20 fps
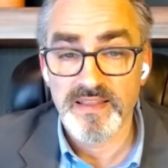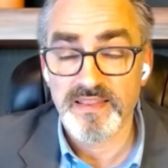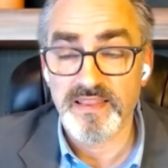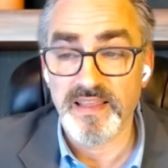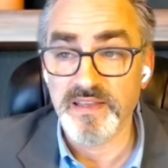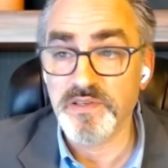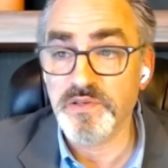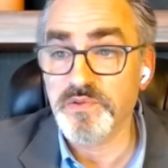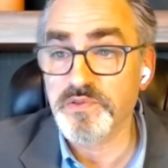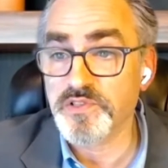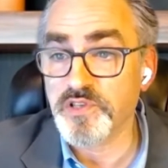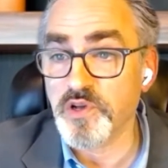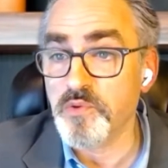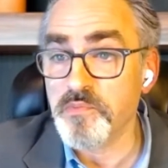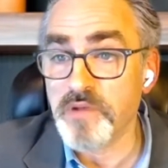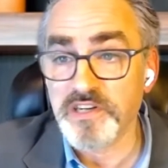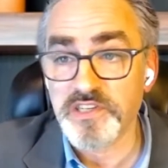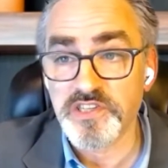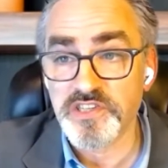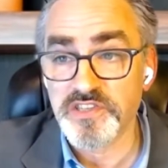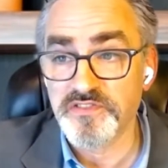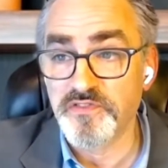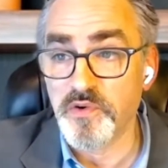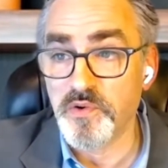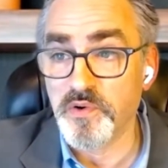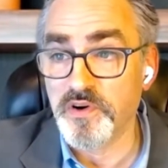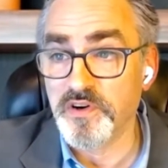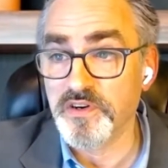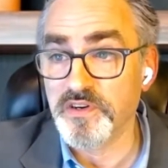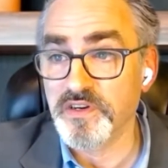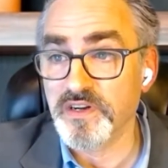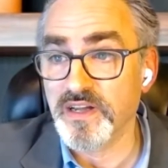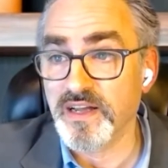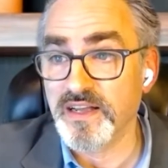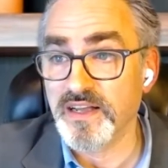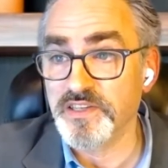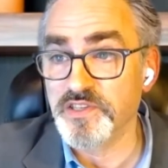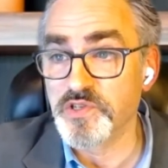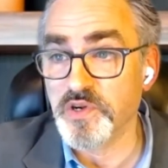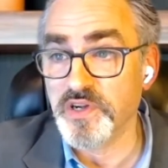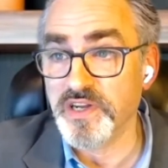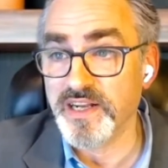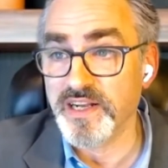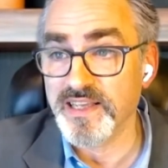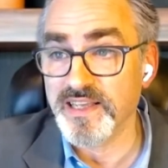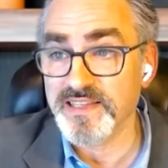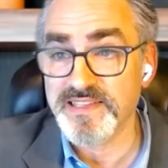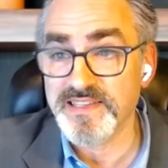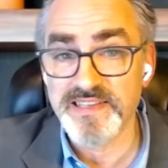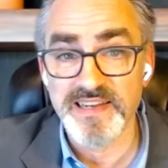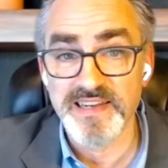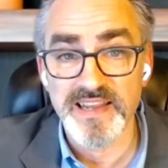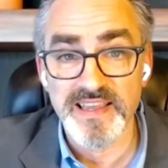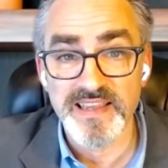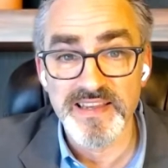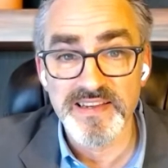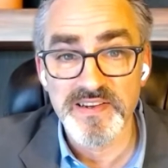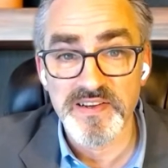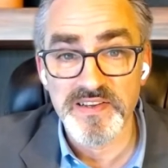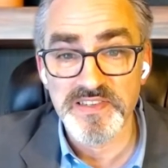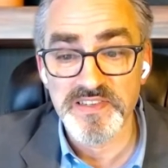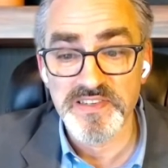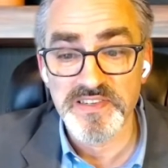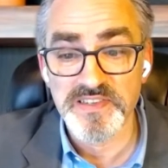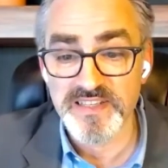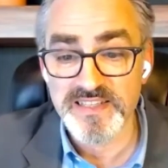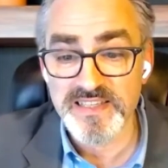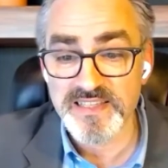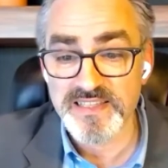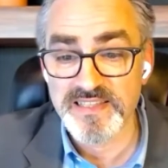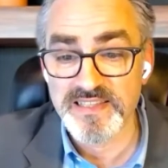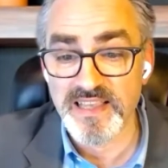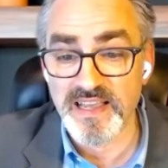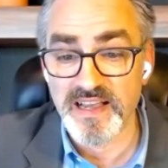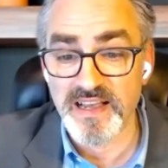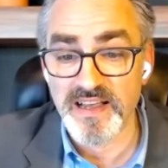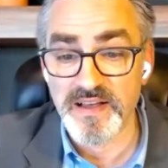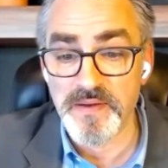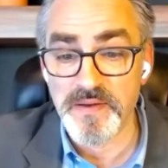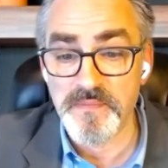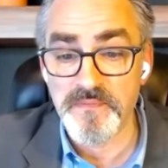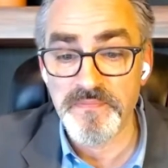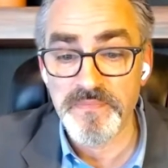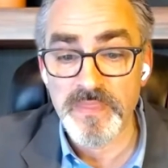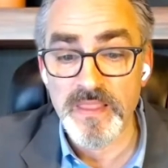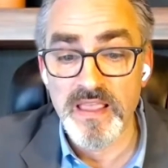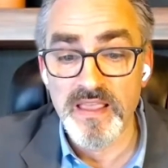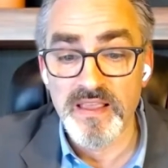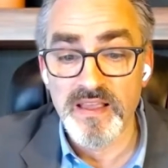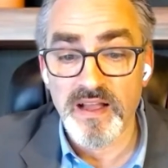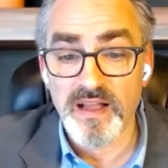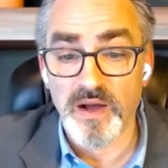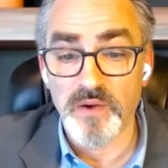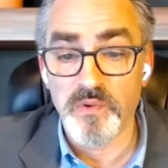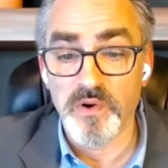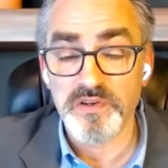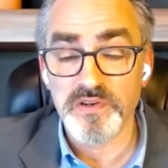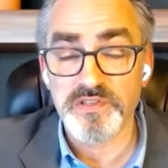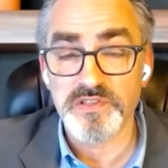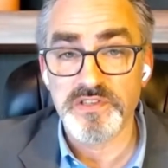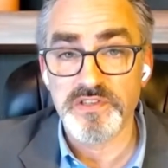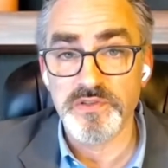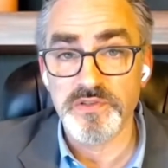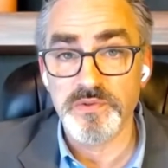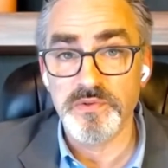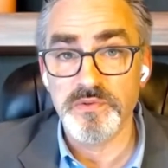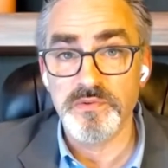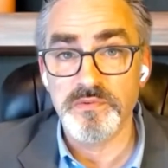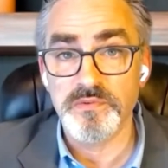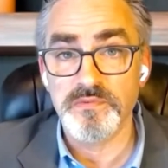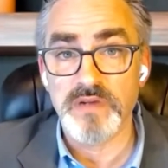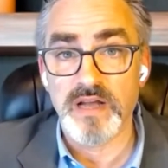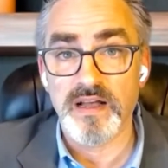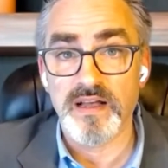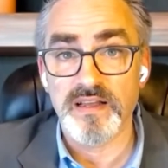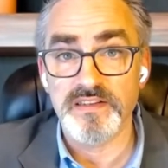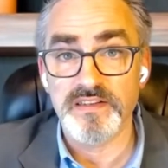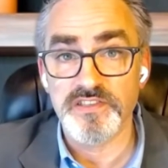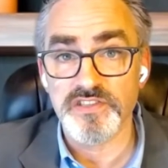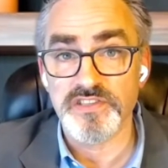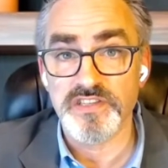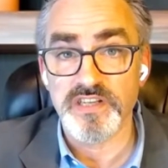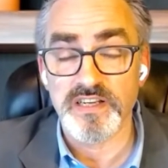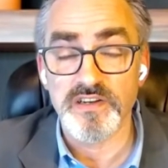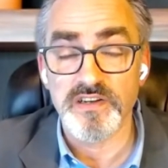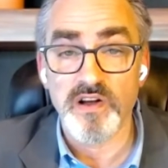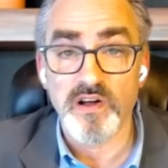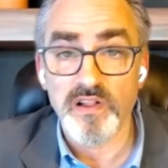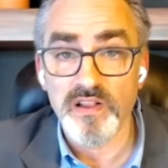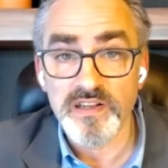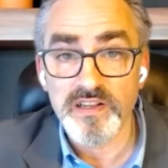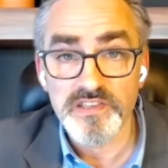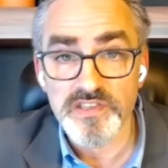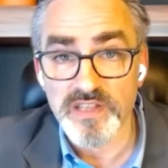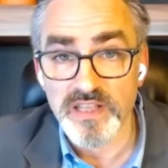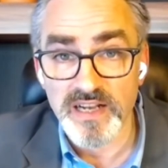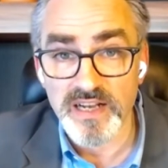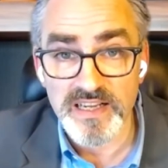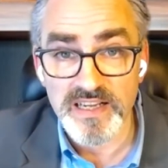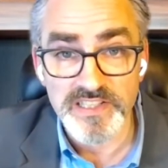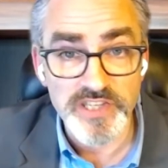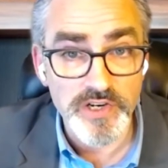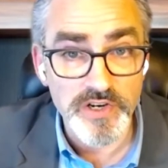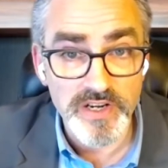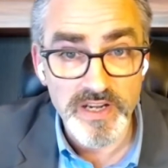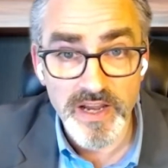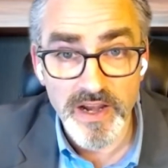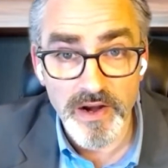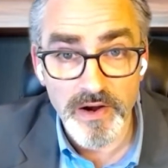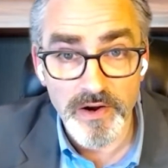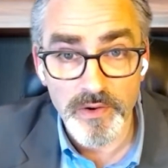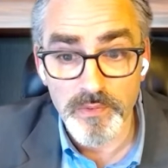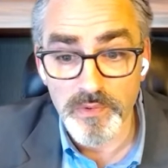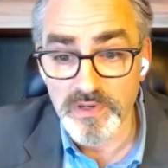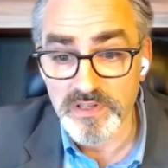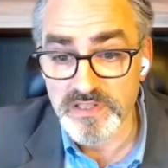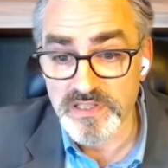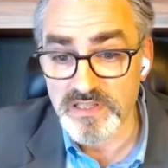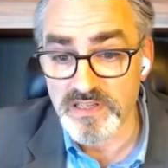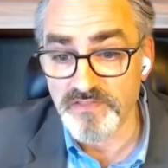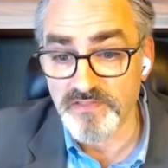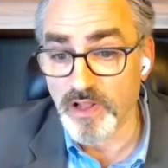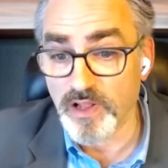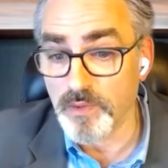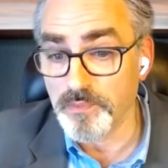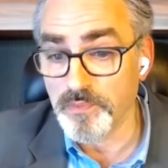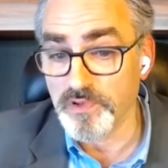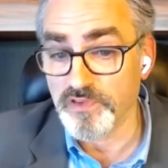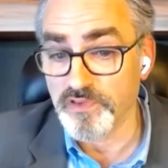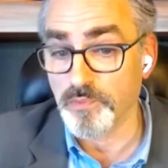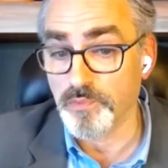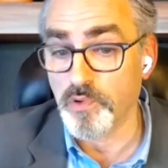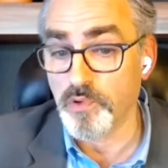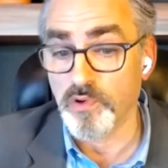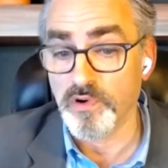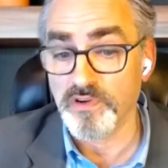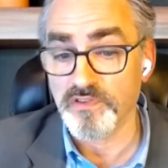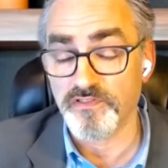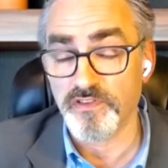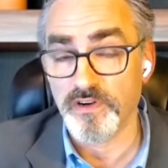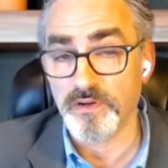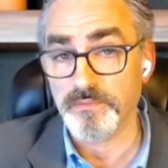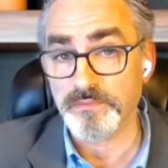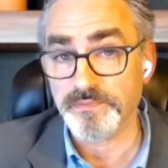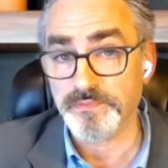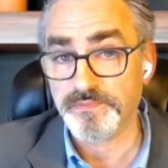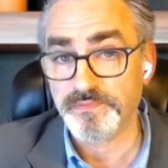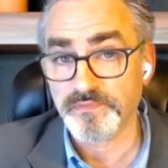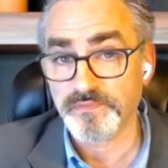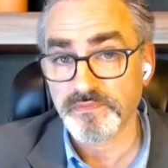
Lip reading: thank you so much for joining us today, Dr. Innes. I want to just acknowledge that iGeriCare was developed with support from